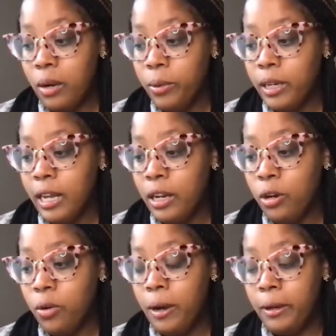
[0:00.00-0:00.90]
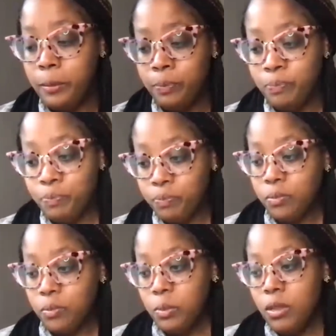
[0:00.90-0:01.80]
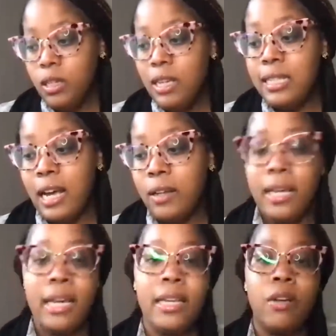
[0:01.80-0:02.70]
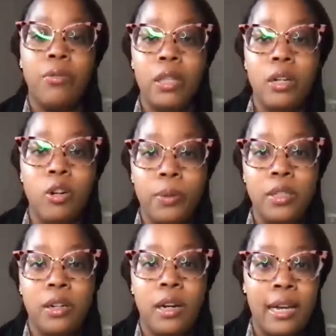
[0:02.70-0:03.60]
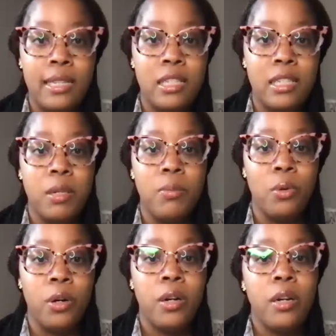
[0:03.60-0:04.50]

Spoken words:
And I know it sounded like it really opened your eyes to be more,